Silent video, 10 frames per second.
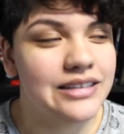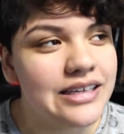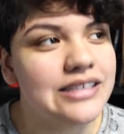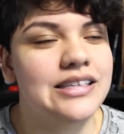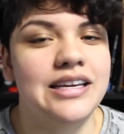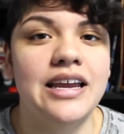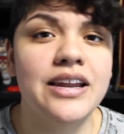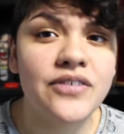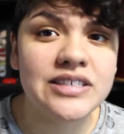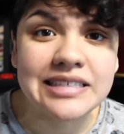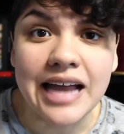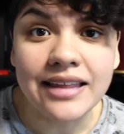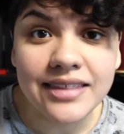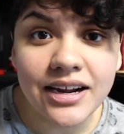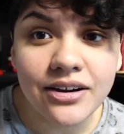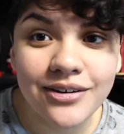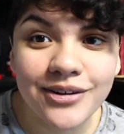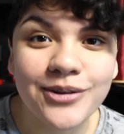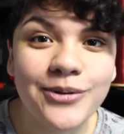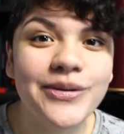Easy. And if it's not there,
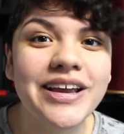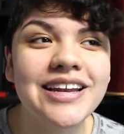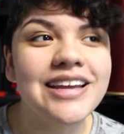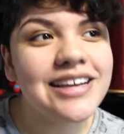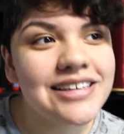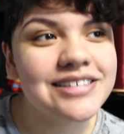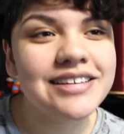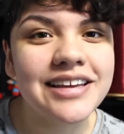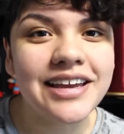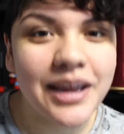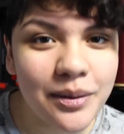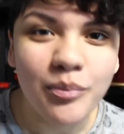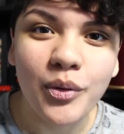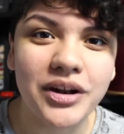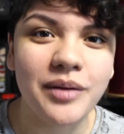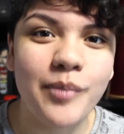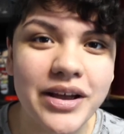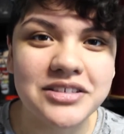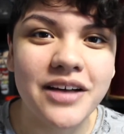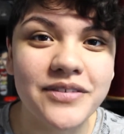you can easily input it
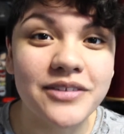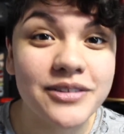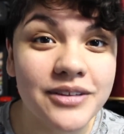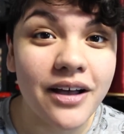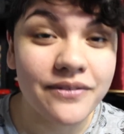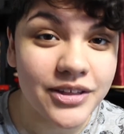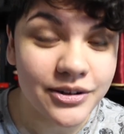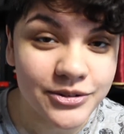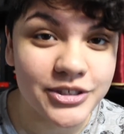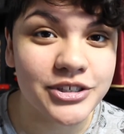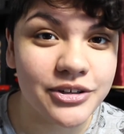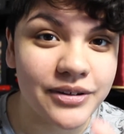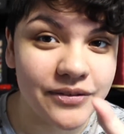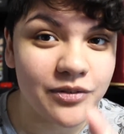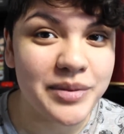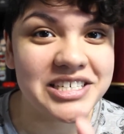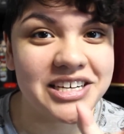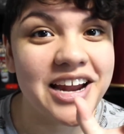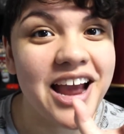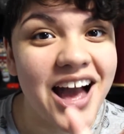based off of the nutritional
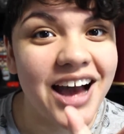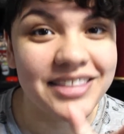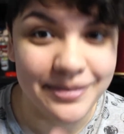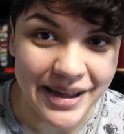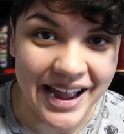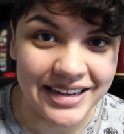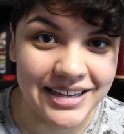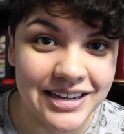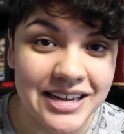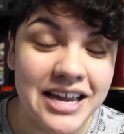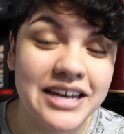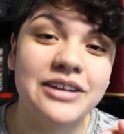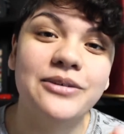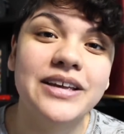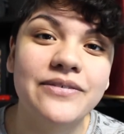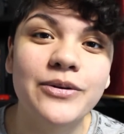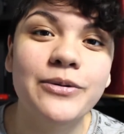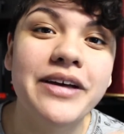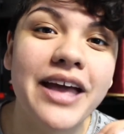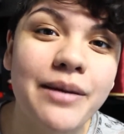information on the back. and it'll give
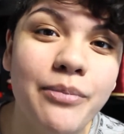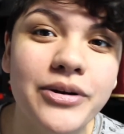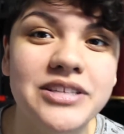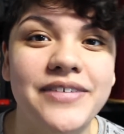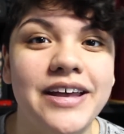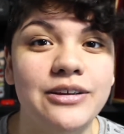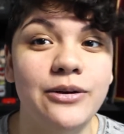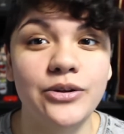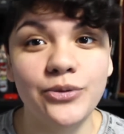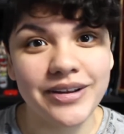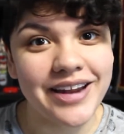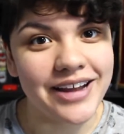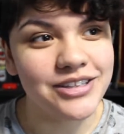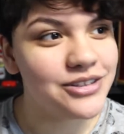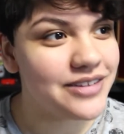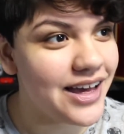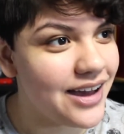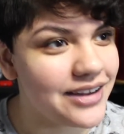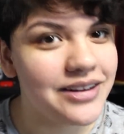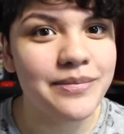you a points value, and you can enter that
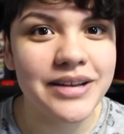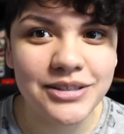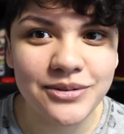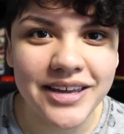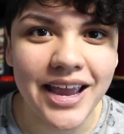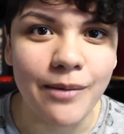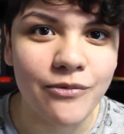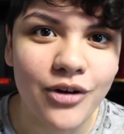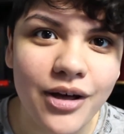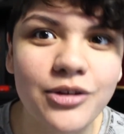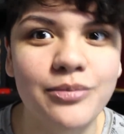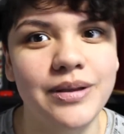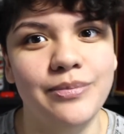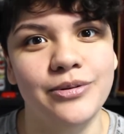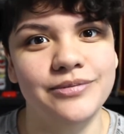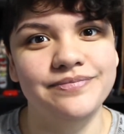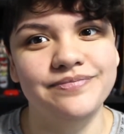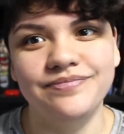item into the app for other people.